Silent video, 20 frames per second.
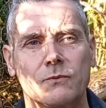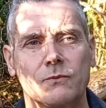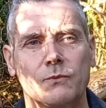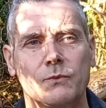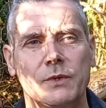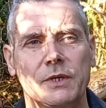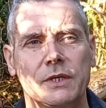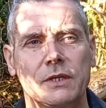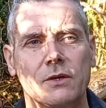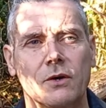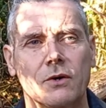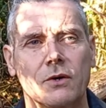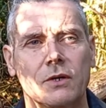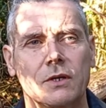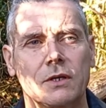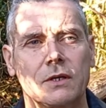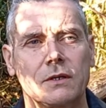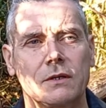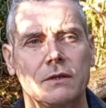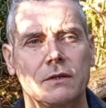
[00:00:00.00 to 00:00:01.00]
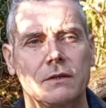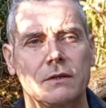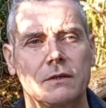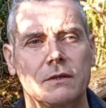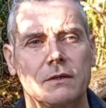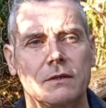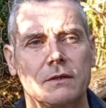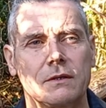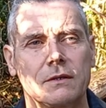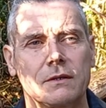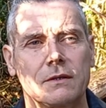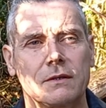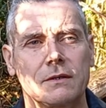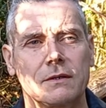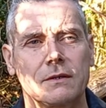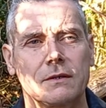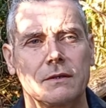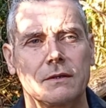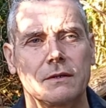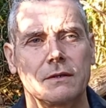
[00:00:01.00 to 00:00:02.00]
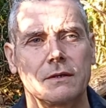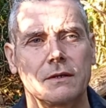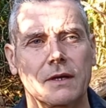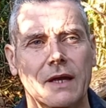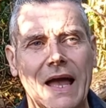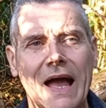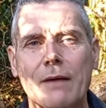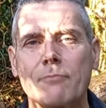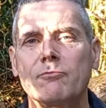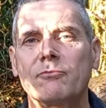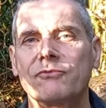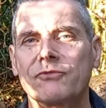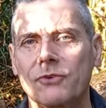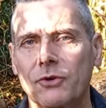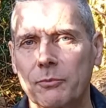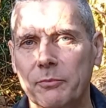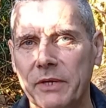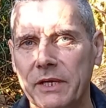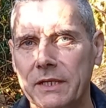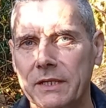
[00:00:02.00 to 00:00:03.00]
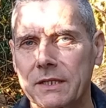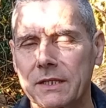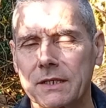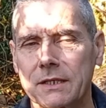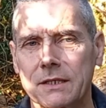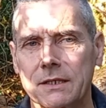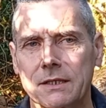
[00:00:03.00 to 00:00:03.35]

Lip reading: We don't come from it,